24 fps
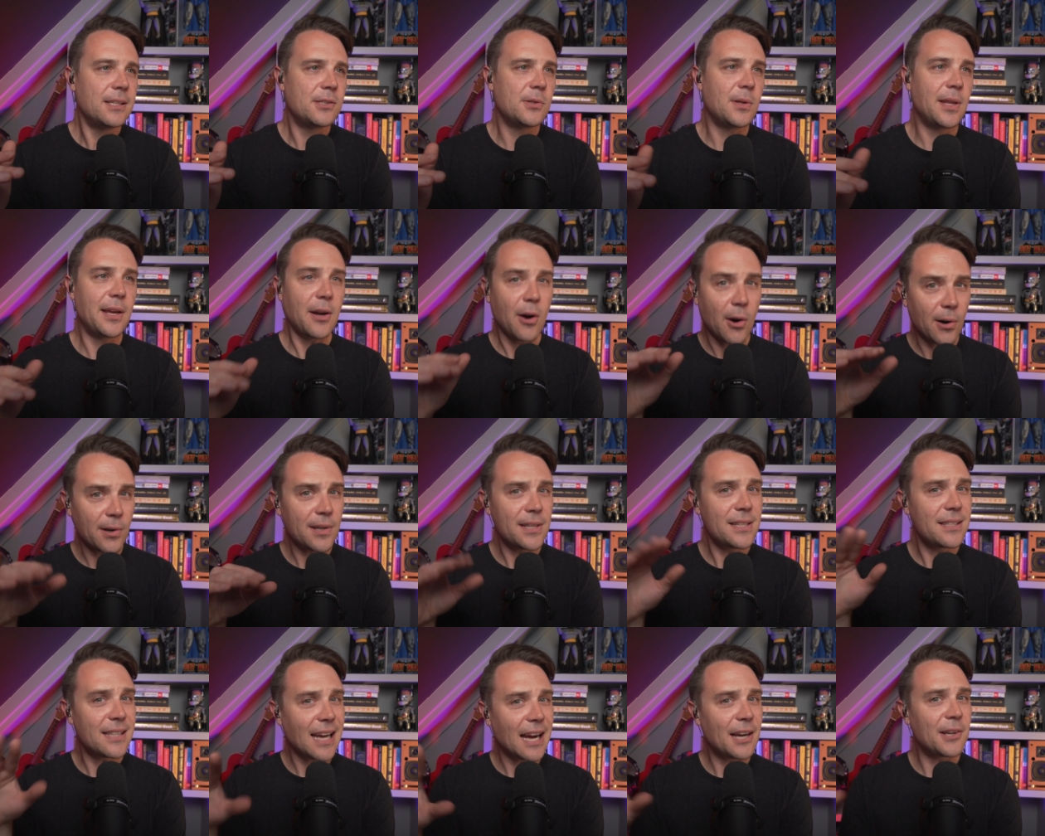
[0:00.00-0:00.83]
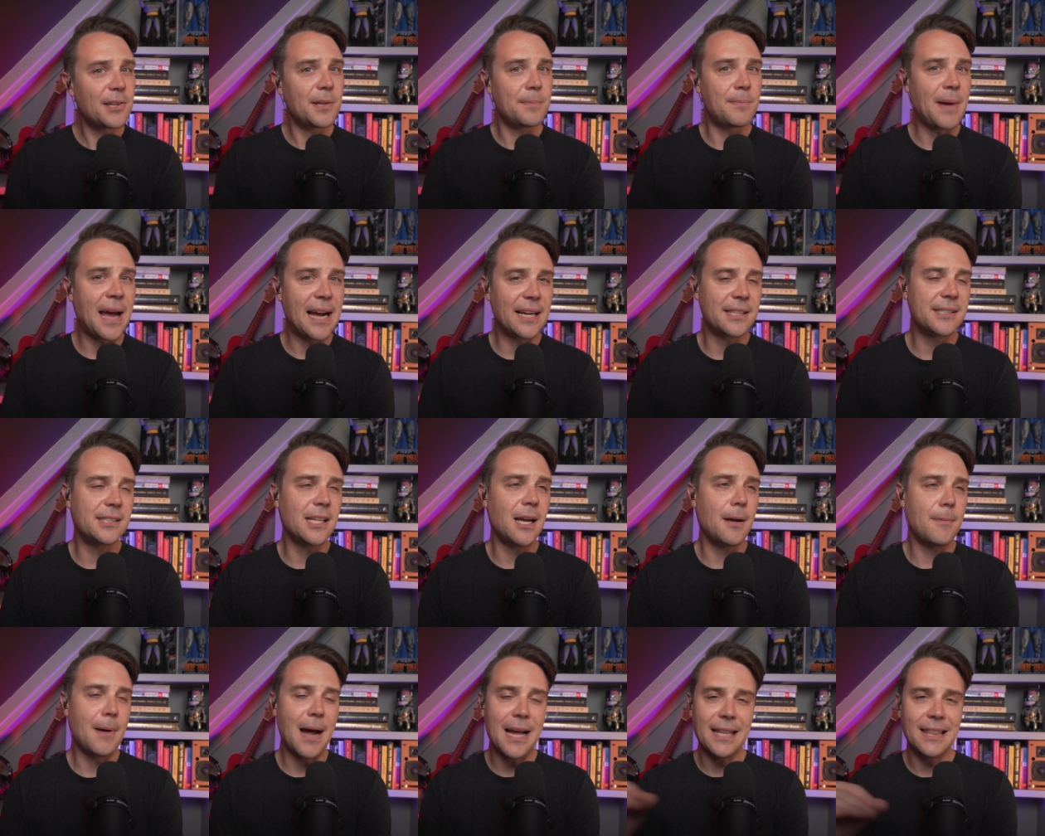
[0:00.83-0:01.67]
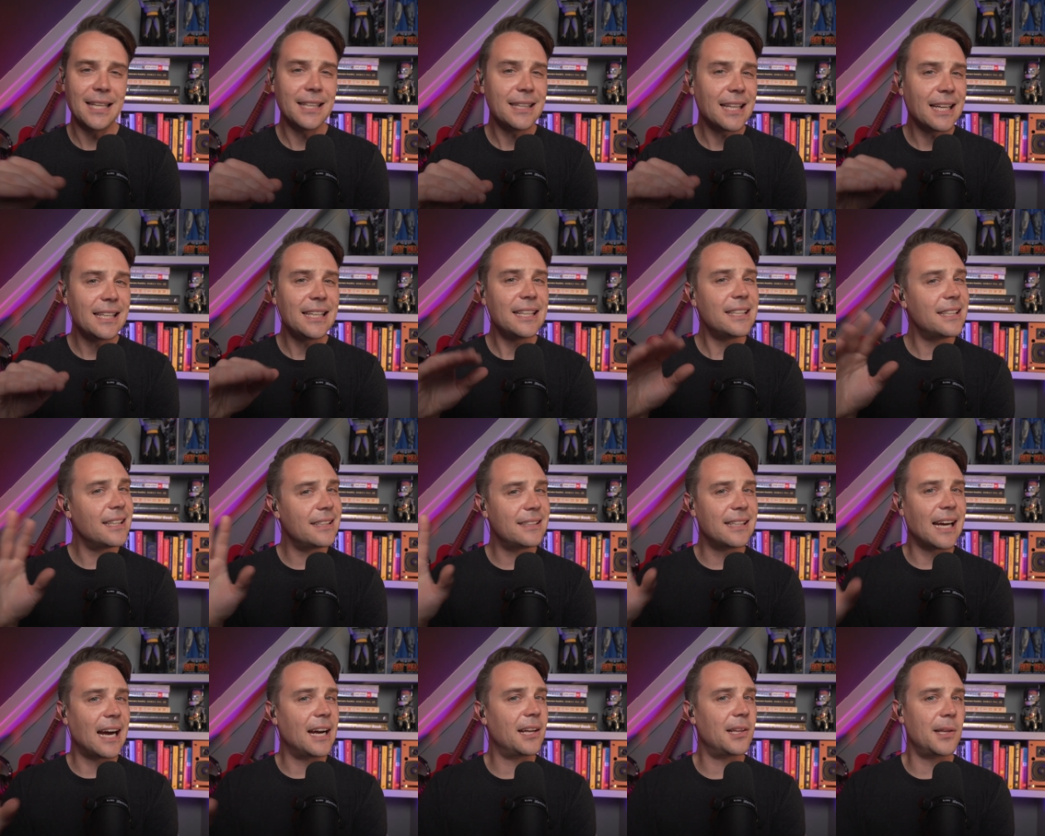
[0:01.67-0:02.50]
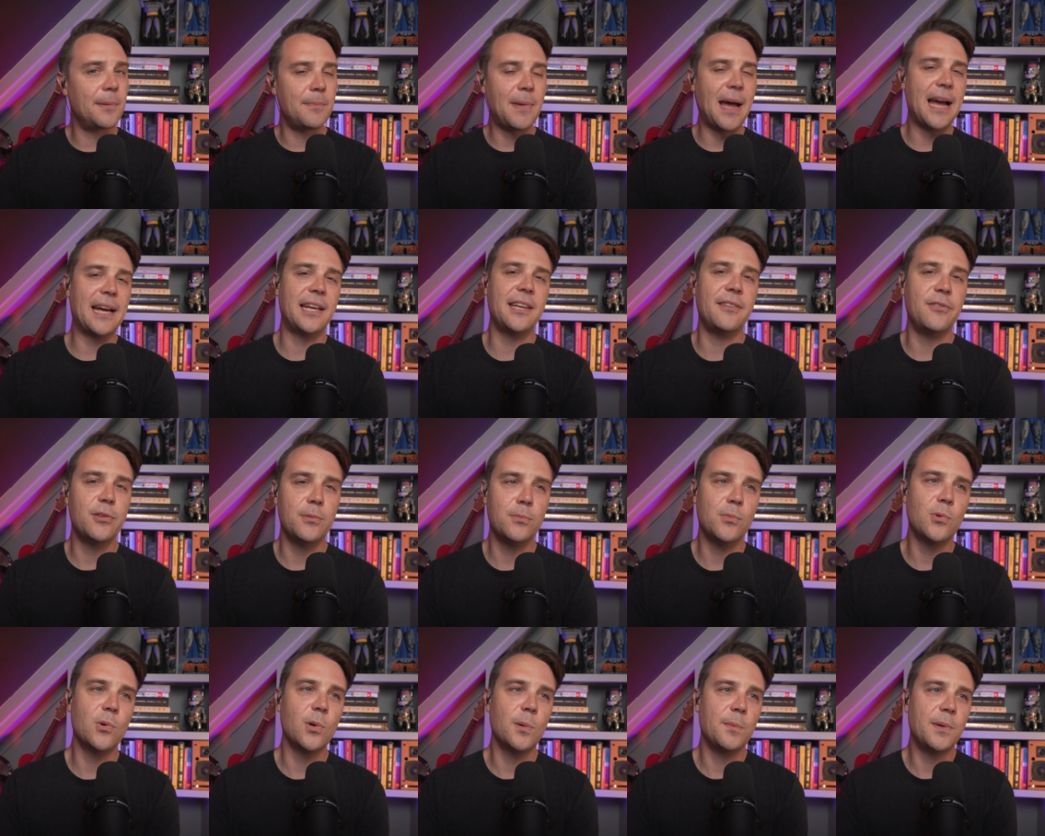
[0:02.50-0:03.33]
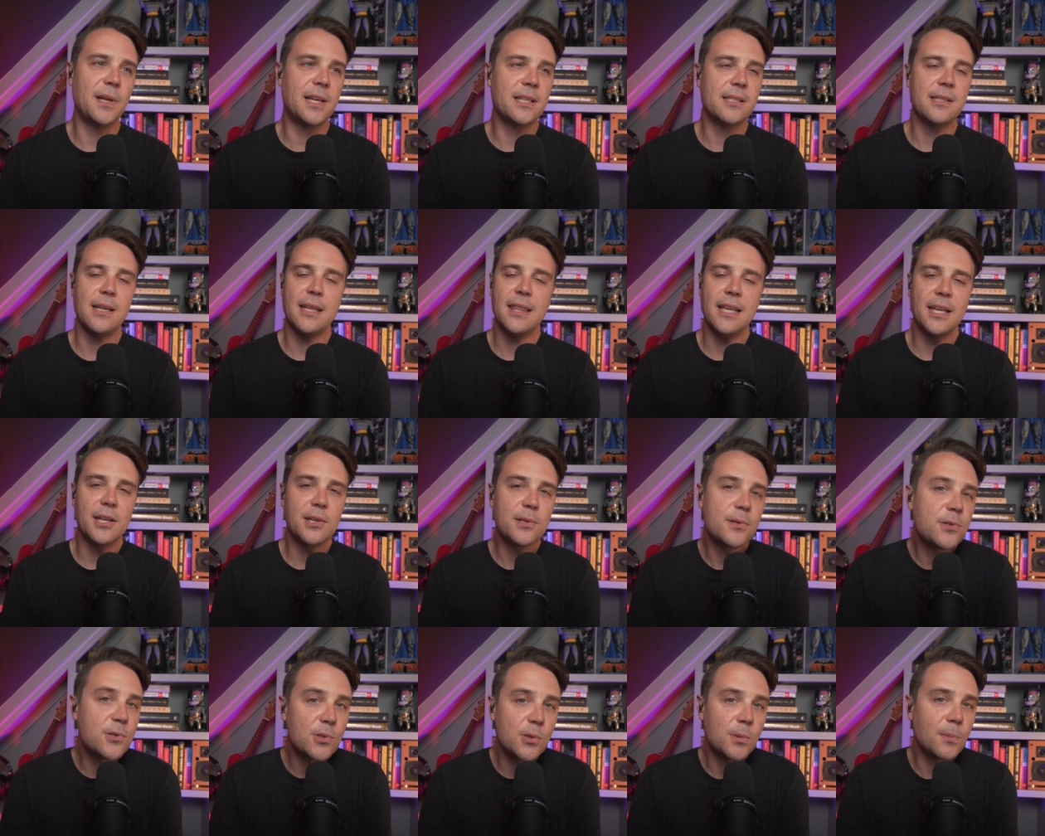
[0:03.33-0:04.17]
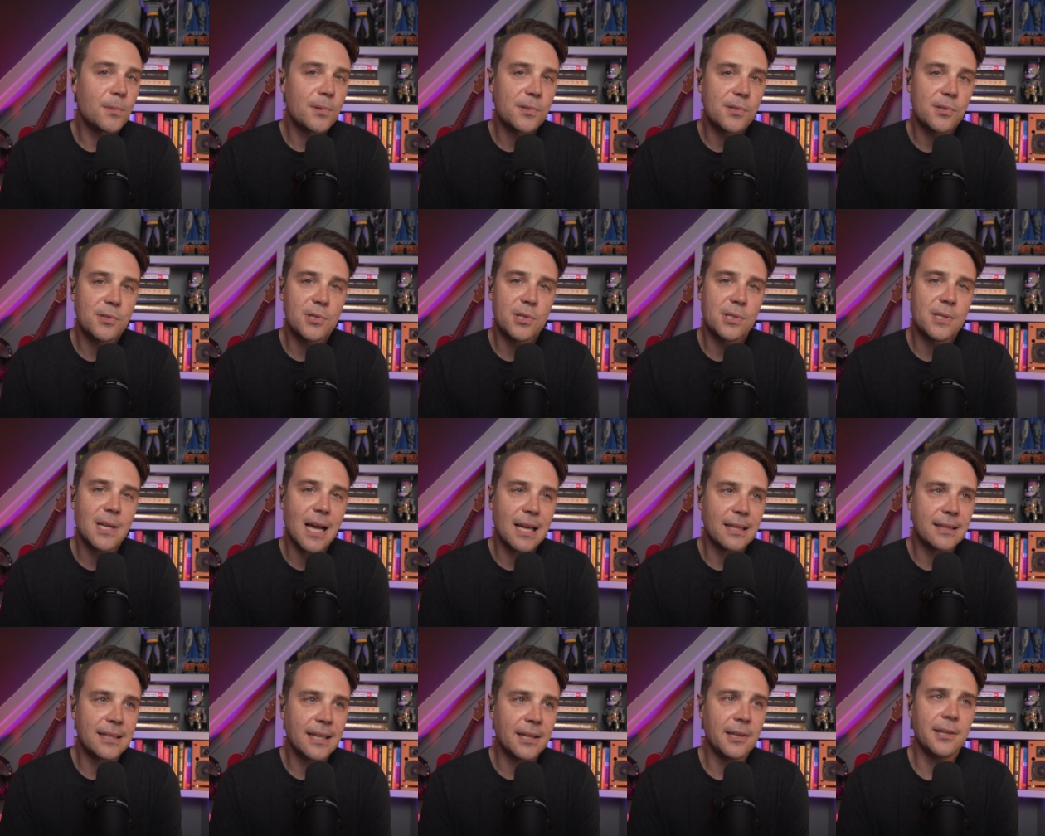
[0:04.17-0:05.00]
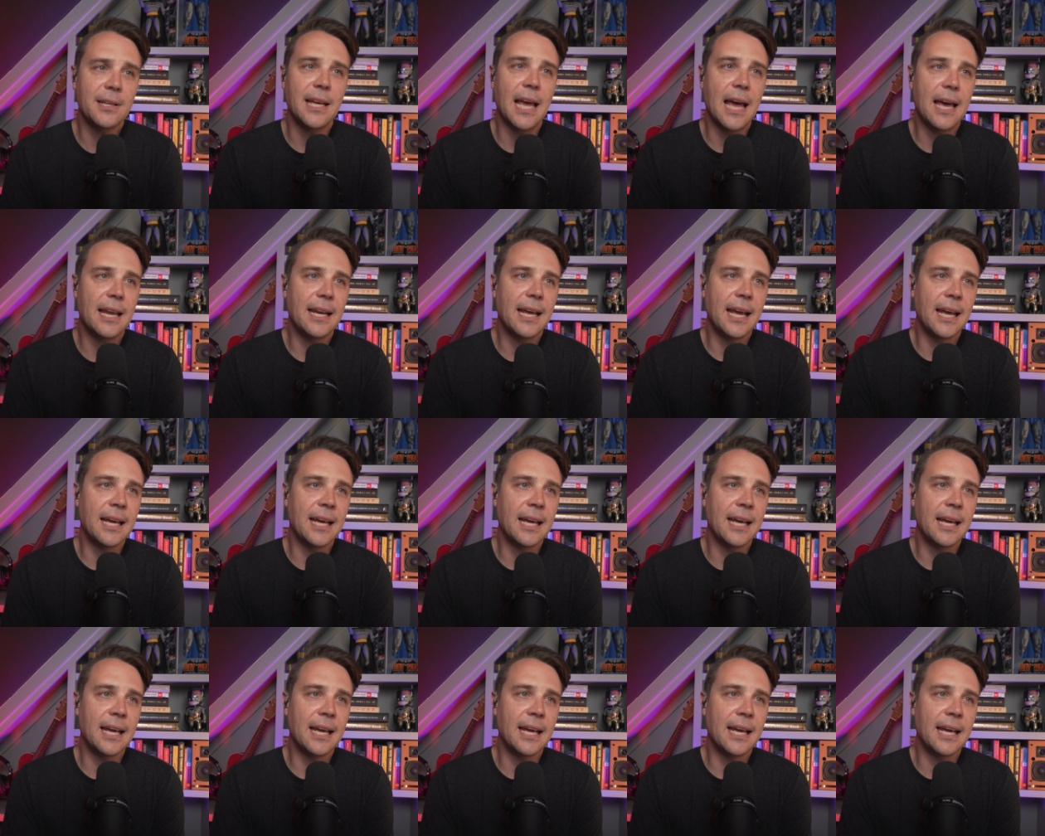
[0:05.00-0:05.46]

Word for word: So they already dialed it back some. I think they need to dial it back even more because I think consumers are just not there yet.